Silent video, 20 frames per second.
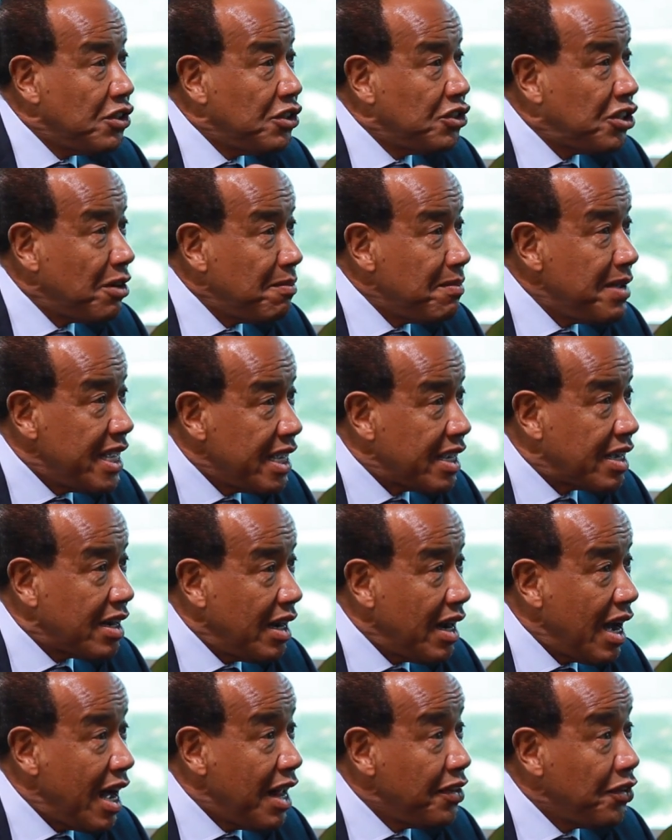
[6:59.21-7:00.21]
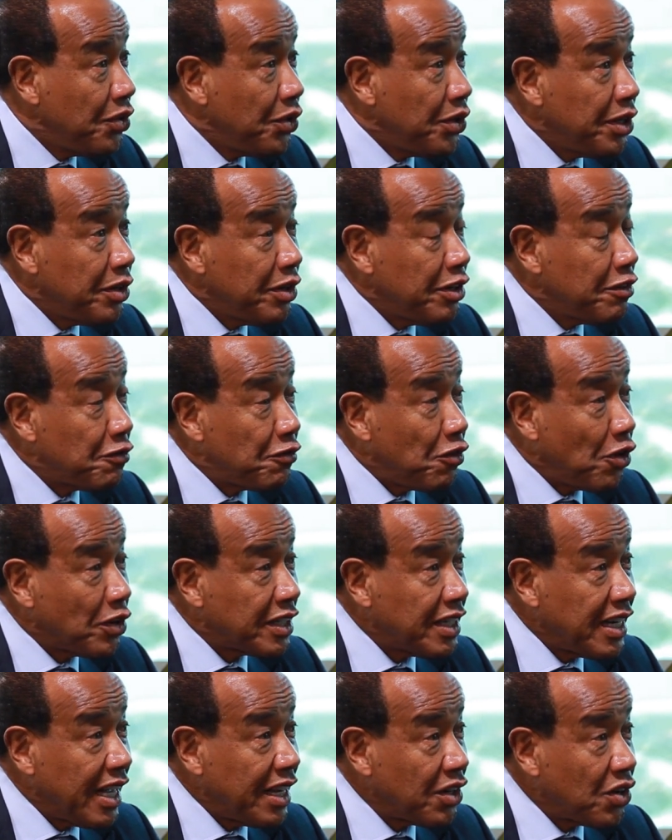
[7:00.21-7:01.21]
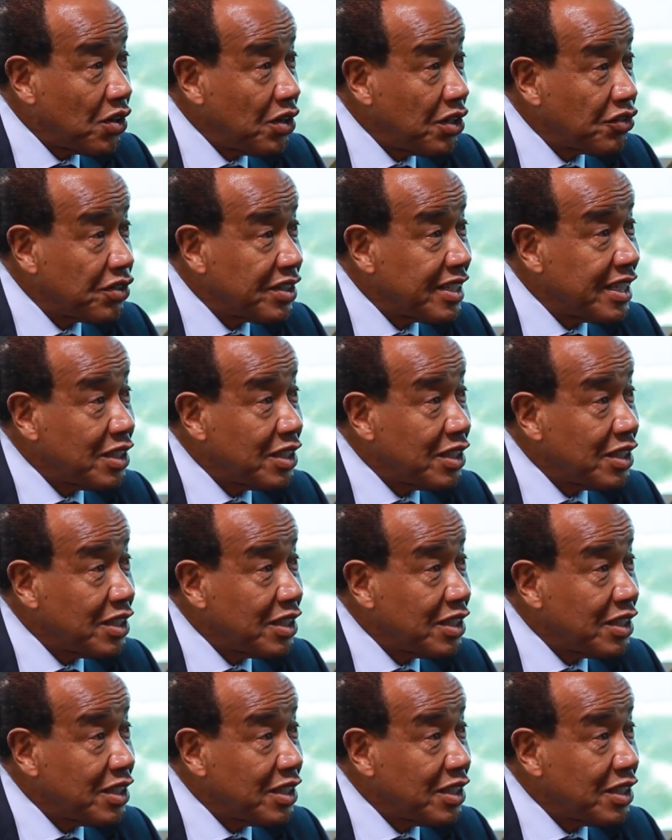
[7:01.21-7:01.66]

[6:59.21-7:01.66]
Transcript: Jamaica, although they're in 49 countries